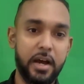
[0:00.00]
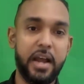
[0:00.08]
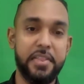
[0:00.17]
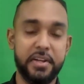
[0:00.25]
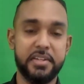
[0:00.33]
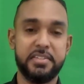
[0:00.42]
I
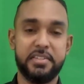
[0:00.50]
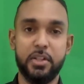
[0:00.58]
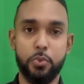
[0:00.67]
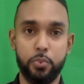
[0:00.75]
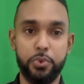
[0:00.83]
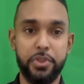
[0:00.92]
think it's still
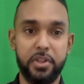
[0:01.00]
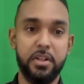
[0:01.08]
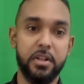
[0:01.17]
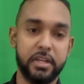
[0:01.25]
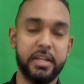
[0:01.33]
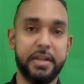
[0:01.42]
worth
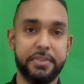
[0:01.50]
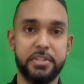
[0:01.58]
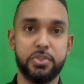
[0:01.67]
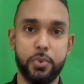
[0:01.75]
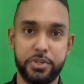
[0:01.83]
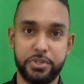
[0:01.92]
looking at this
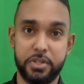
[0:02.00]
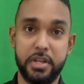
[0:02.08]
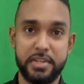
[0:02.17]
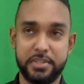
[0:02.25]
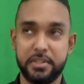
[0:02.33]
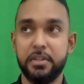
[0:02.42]
question
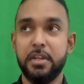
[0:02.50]
as a